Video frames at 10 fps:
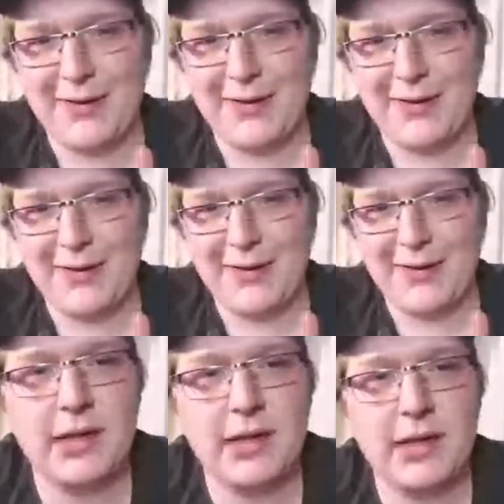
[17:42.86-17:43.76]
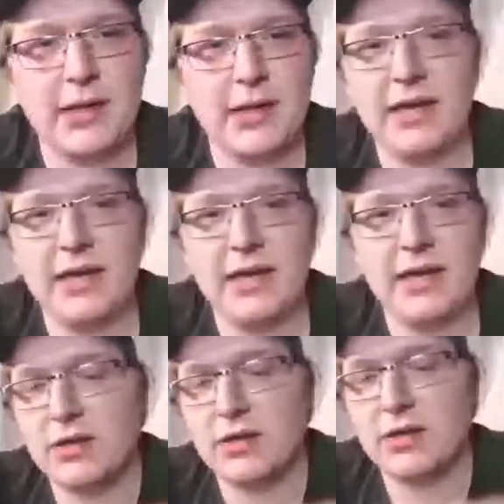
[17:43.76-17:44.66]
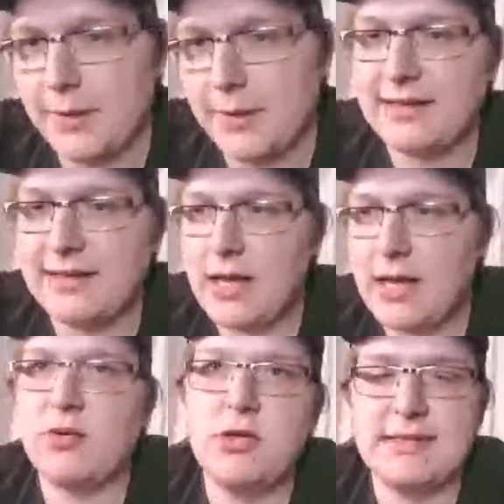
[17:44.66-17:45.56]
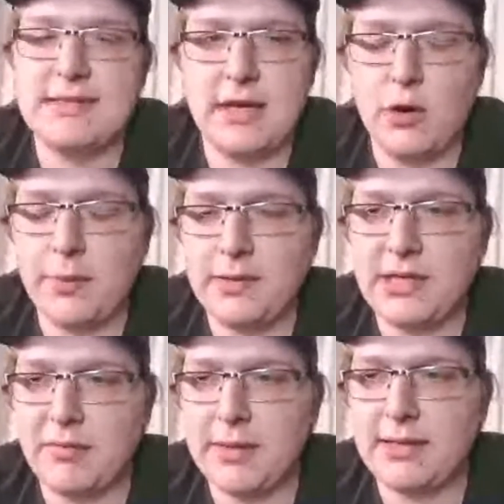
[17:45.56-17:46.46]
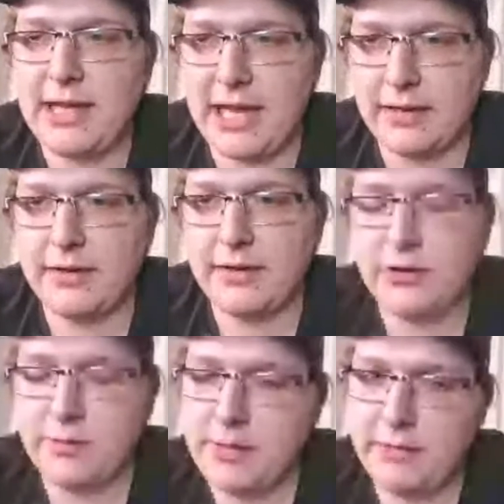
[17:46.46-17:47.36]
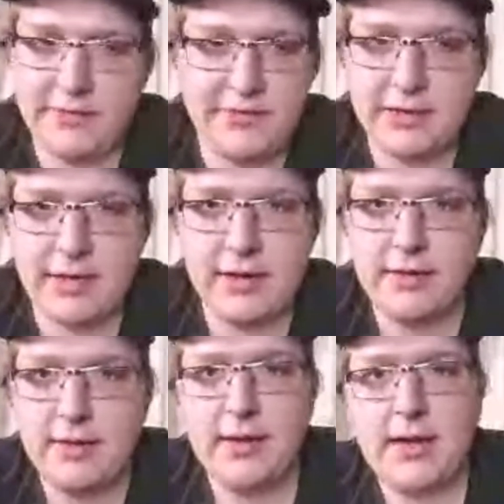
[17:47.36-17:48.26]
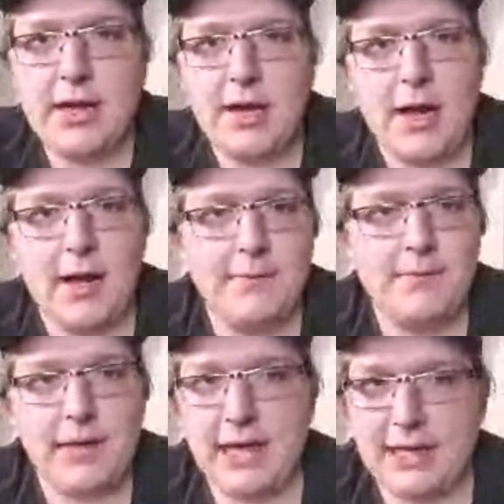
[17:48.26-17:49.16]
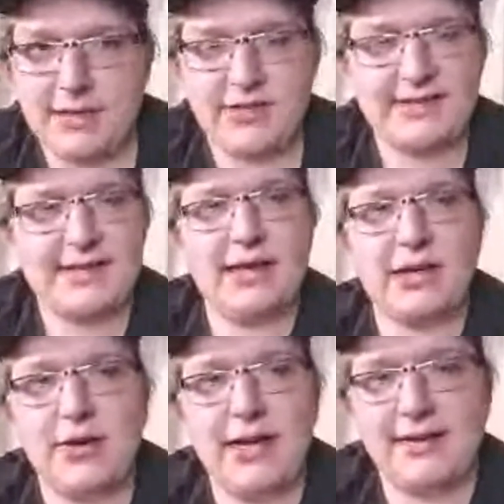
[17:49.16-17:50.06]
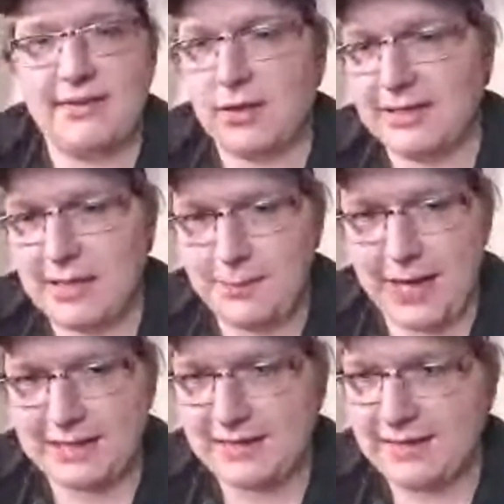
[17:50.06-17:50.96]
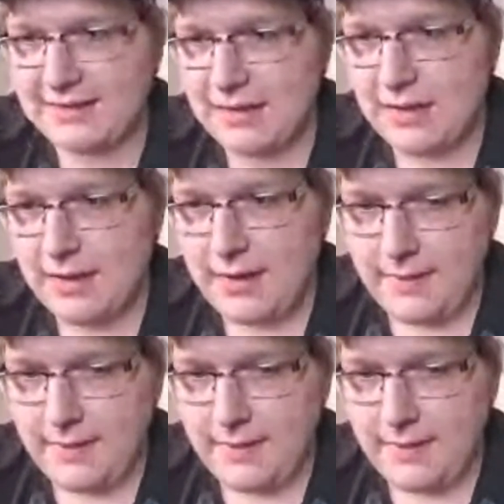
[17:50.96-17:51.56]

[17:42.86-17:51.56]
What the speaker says: that up on grants and contributions, Open Government Canada. You'll be able to find it there. And it's just kind of crazy. So let's get back to this.